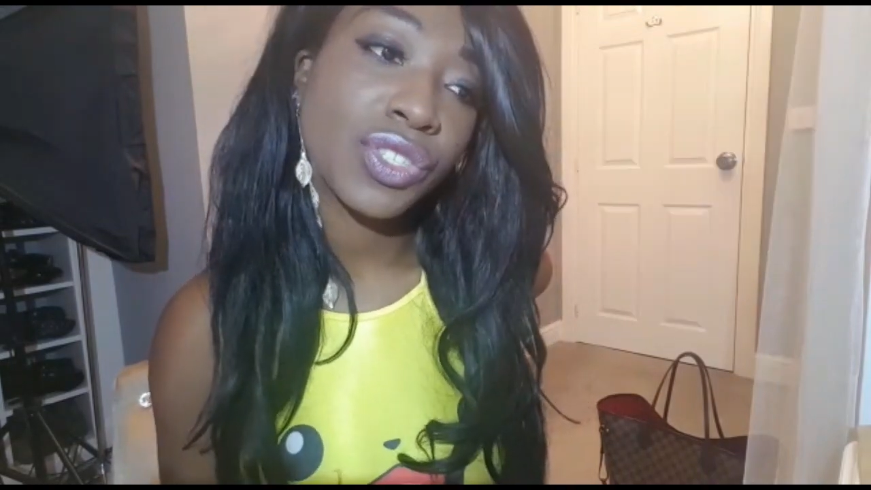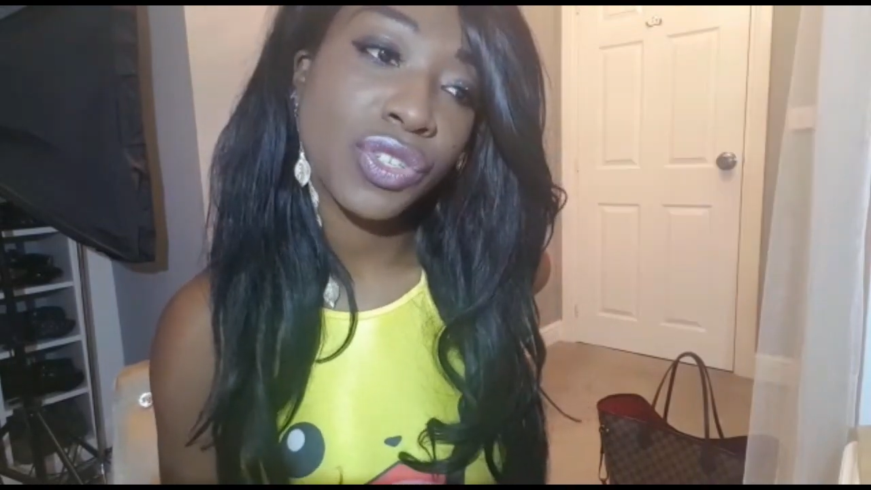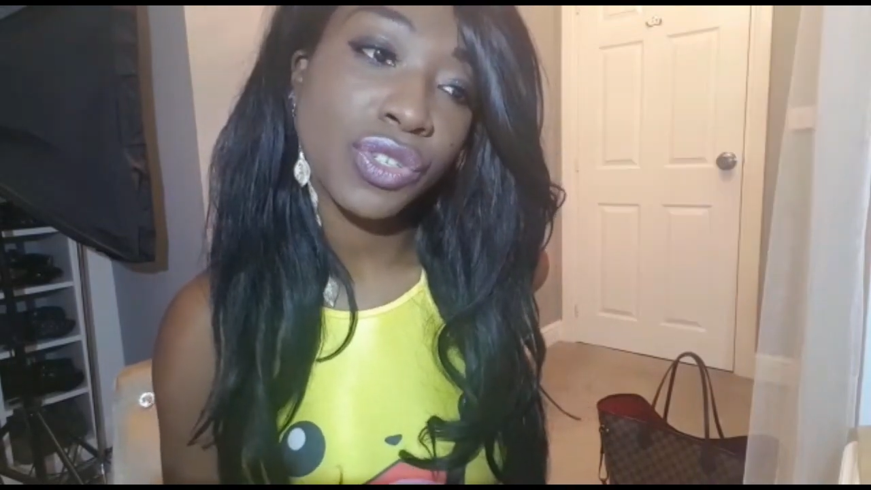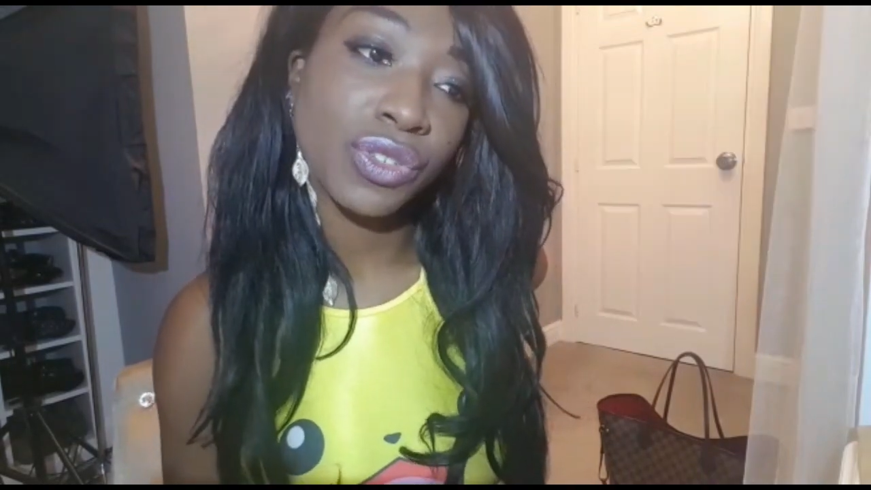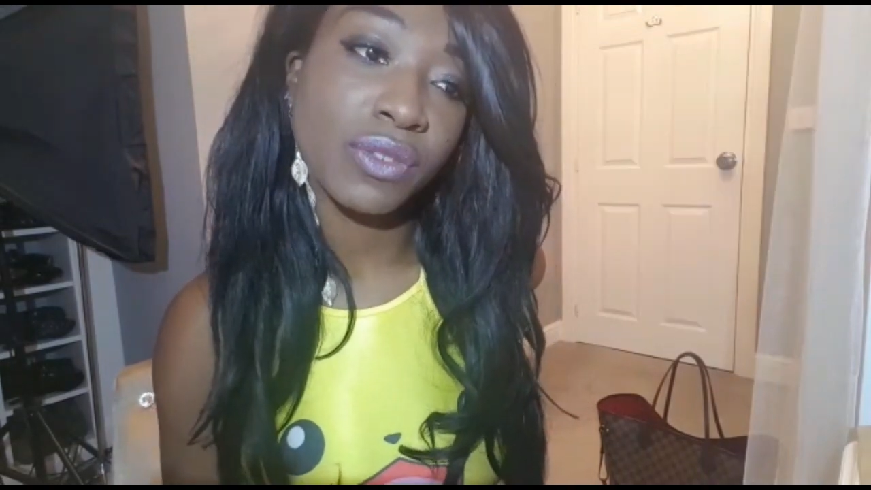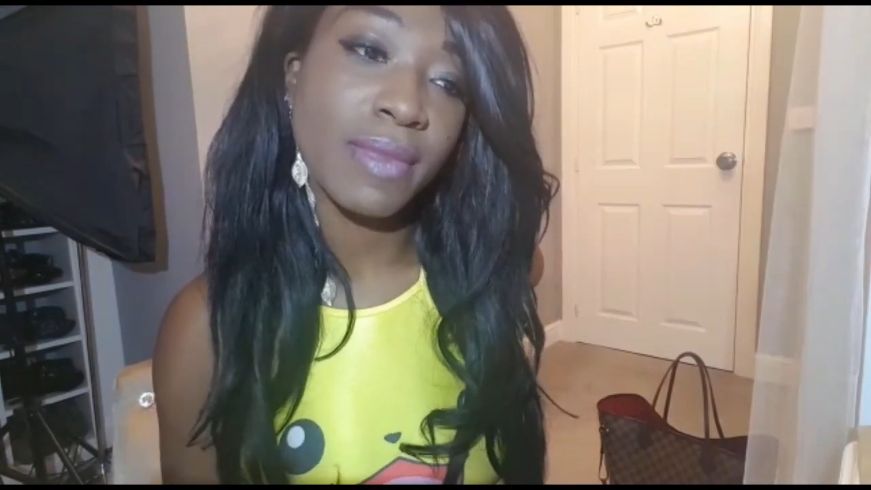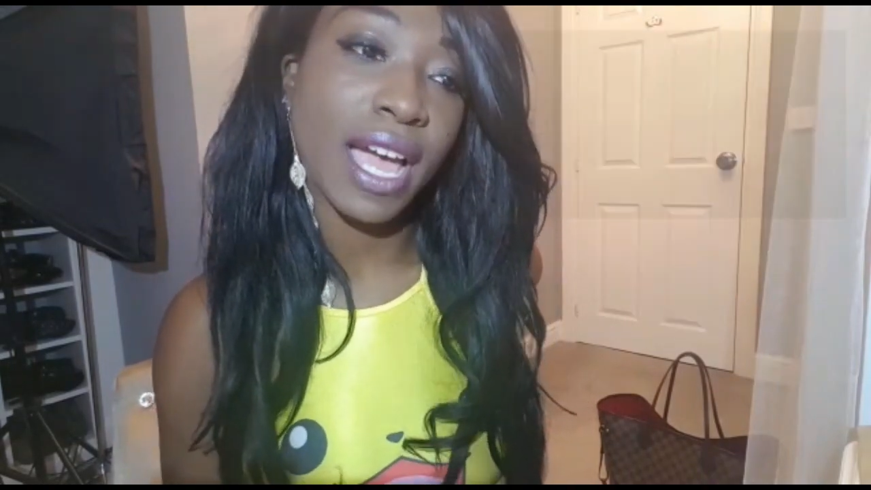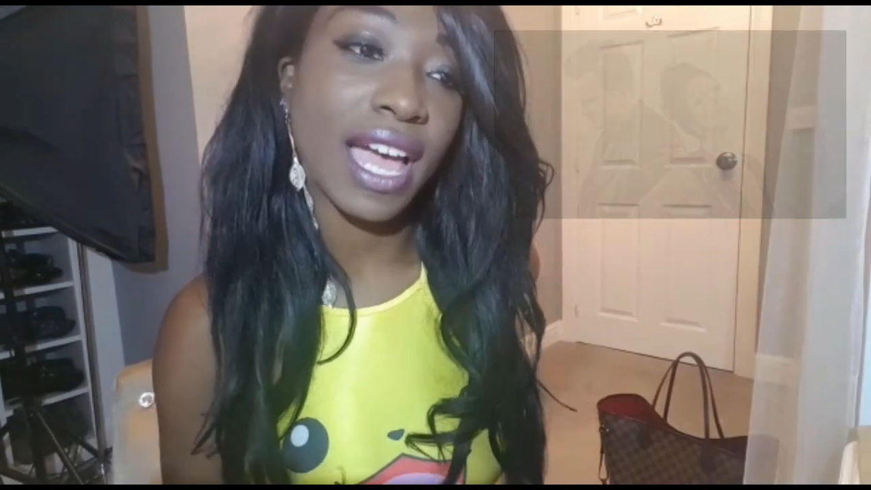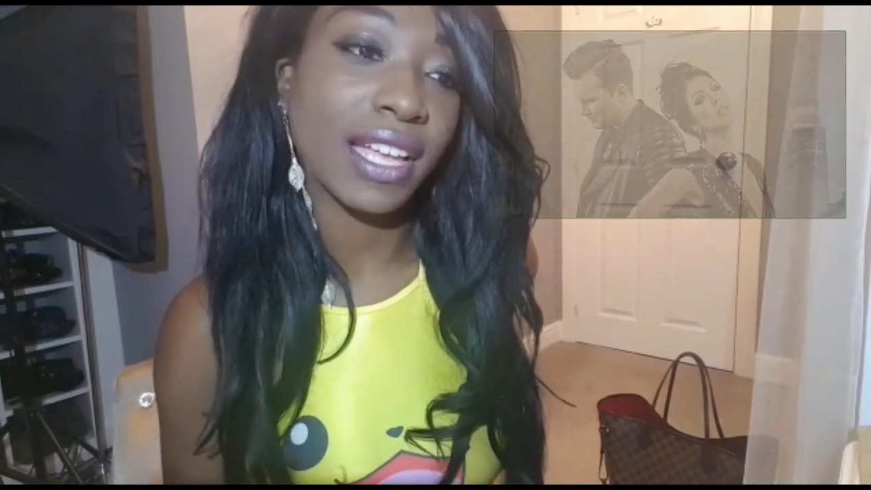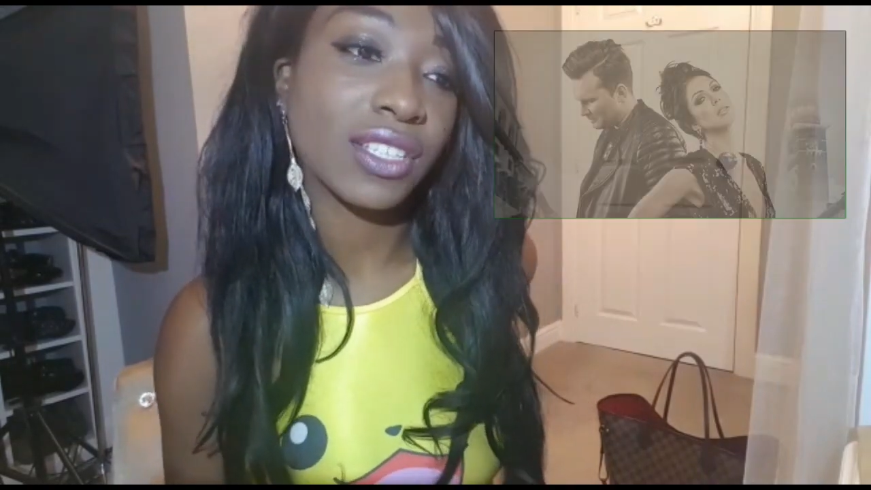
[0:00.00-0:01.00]
Toome
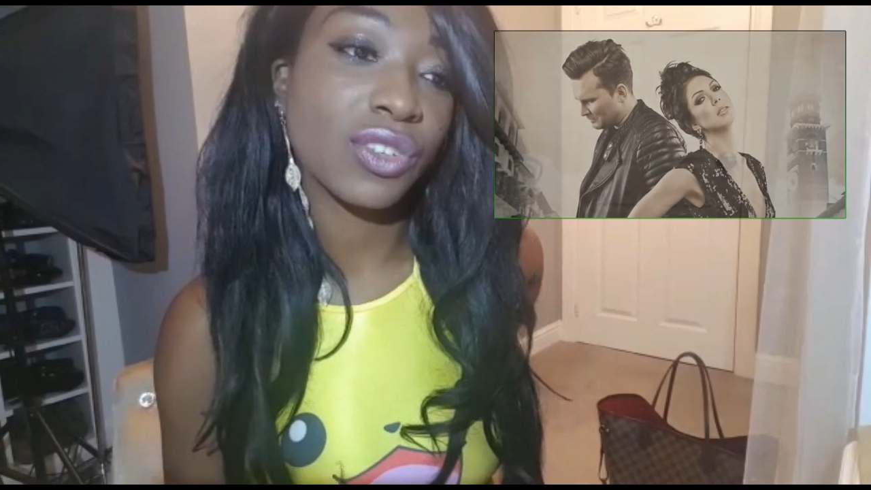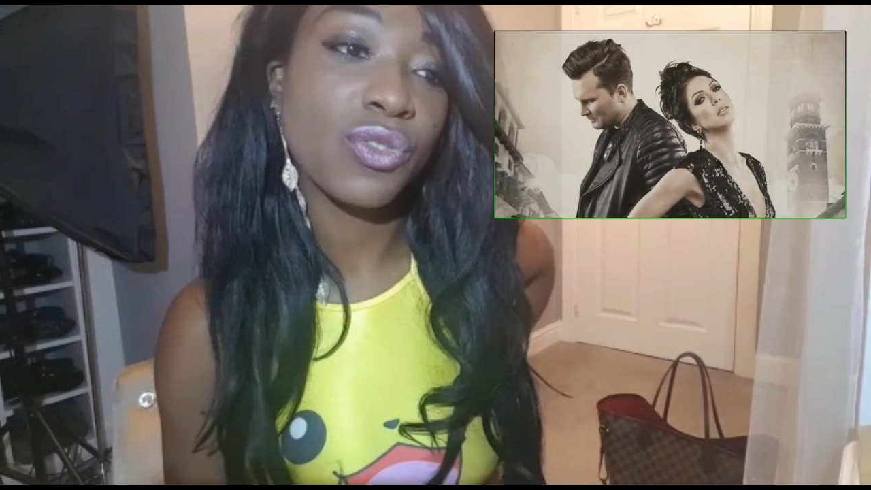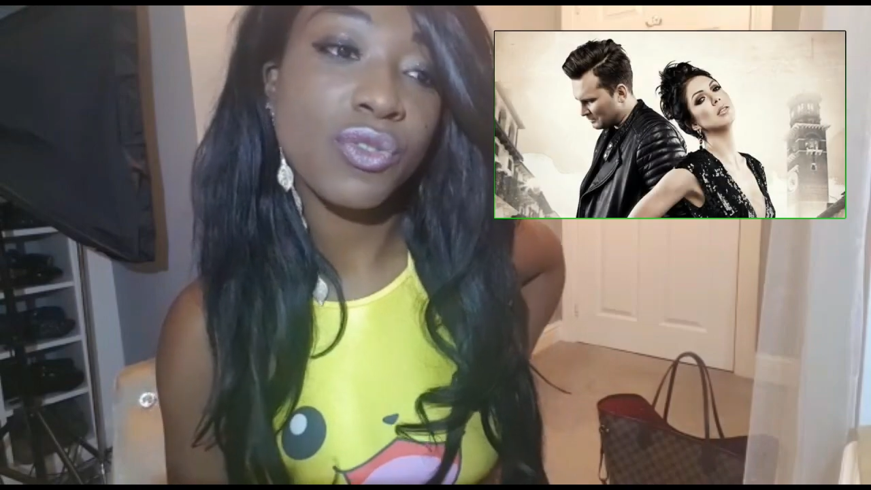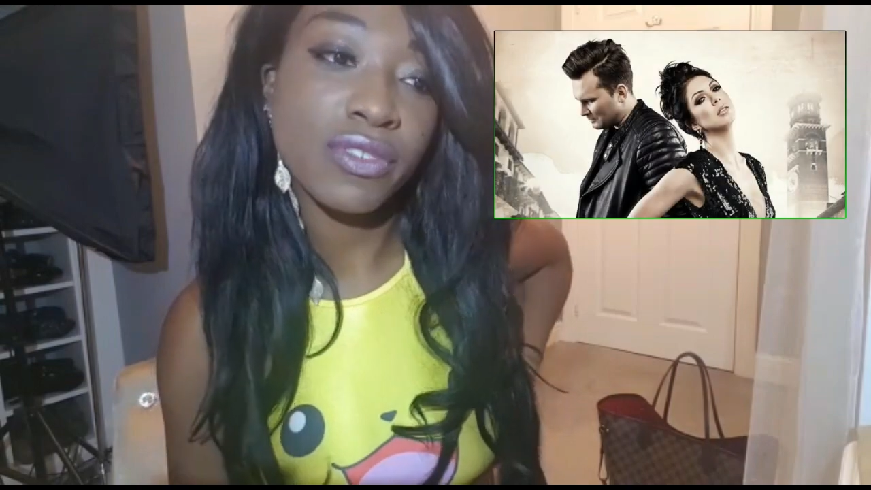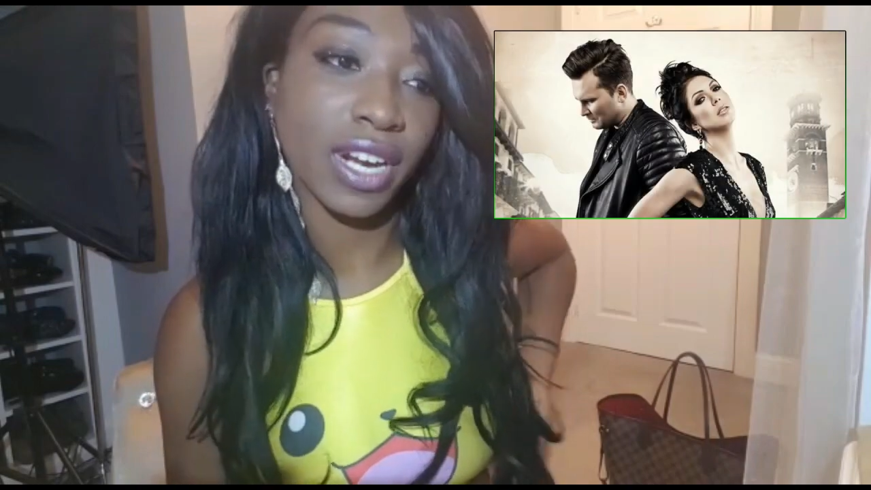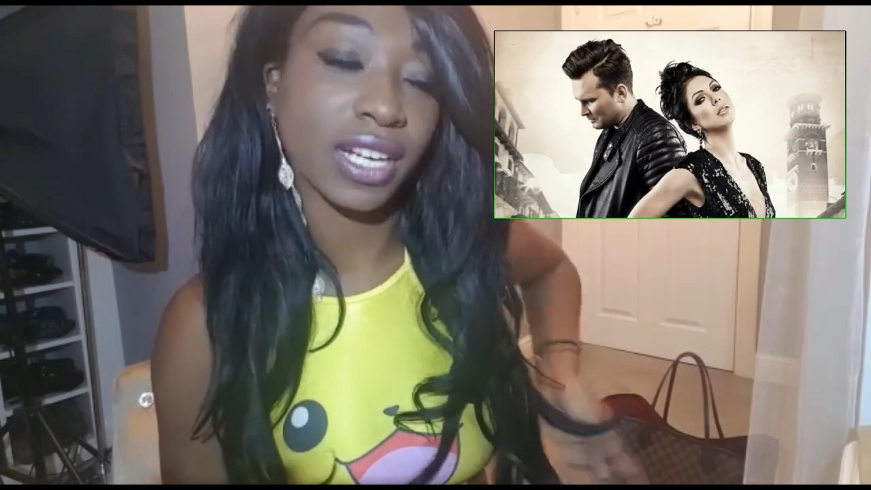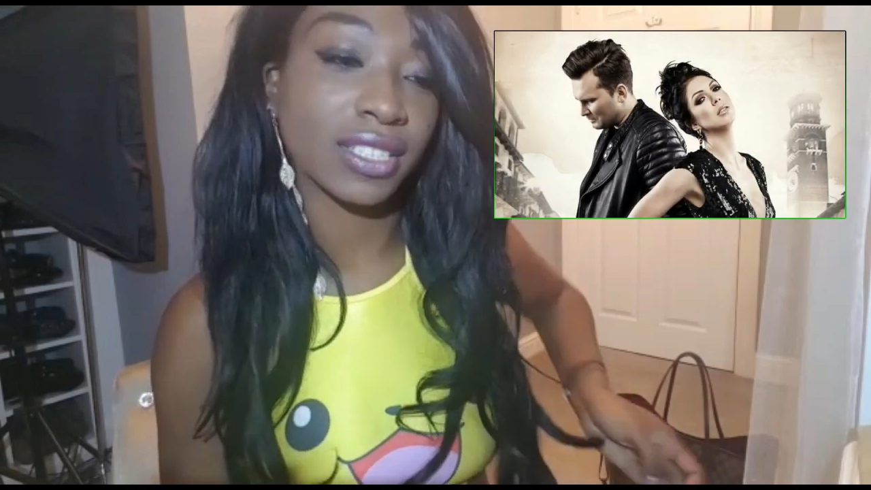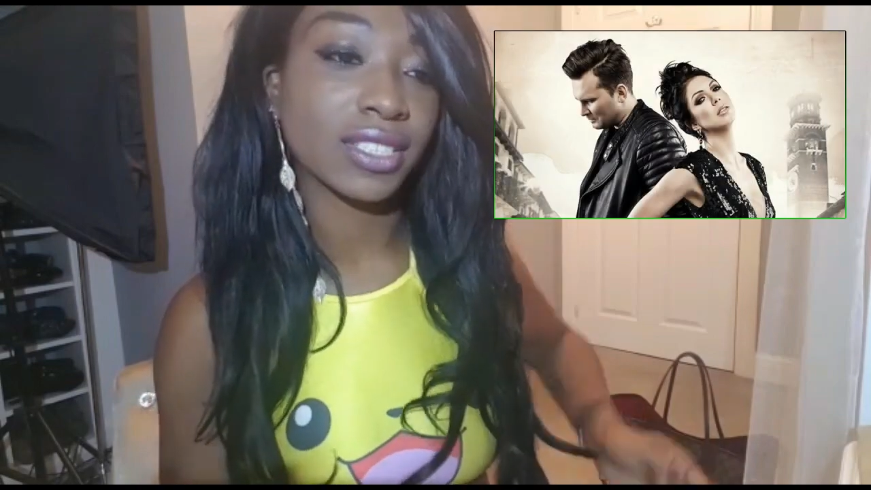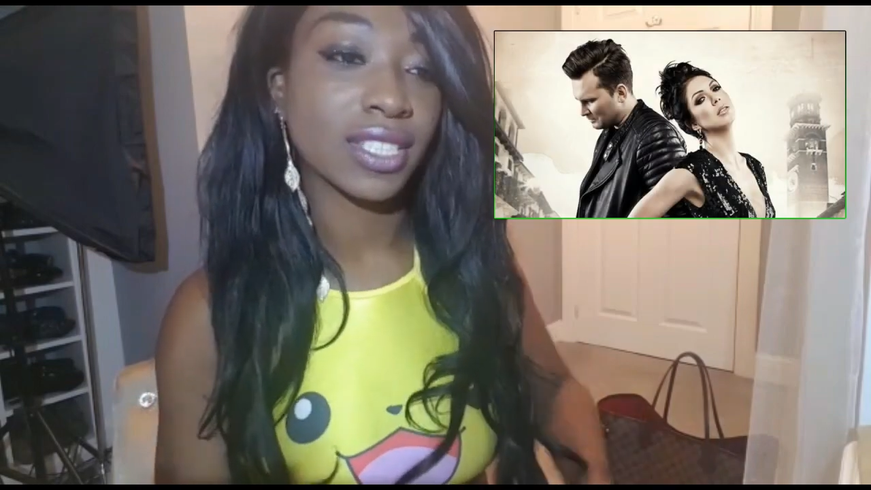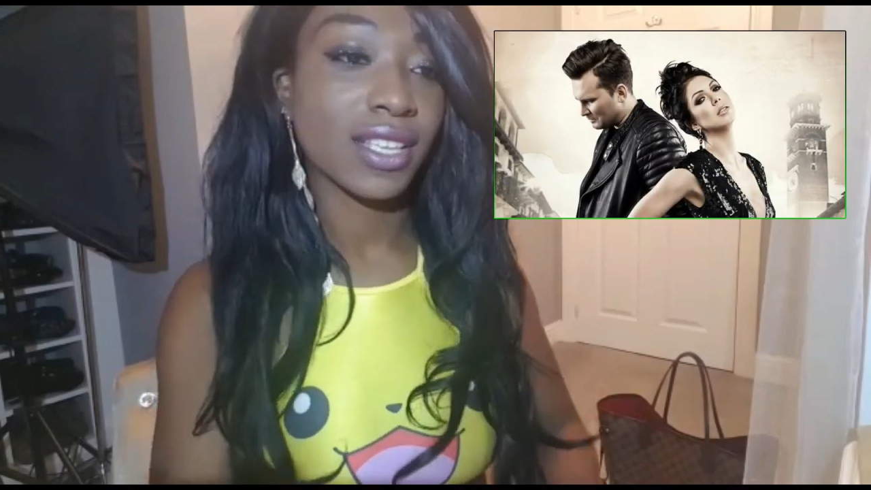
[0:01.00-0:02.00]
and Laura.